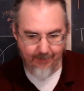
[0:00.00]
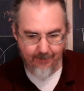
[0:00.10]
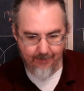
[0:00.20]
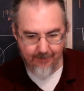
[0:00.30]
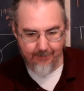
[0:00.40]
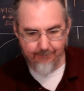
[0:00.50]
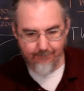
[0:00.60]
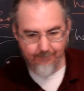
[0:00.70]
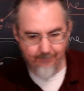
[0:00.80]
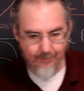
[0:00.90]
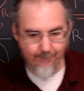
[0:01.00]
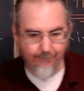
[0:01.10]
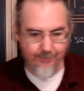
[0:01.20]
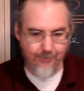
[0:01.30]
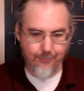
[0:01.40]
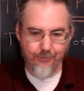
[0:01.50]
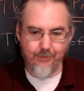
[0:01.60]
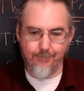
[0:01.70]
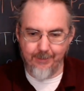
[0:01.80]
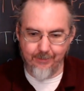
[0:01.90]
the visible
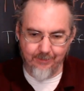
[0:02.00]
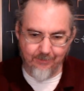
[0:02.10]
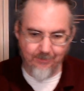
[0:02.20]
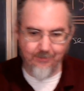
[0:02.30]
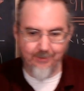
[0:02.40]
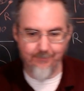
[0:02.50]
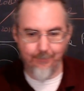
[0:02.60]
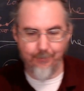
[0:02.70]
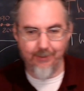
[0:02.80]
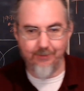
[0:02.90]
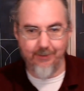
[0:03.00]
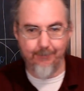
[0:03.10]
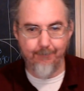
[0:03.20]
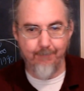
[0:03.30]
appearances of the president.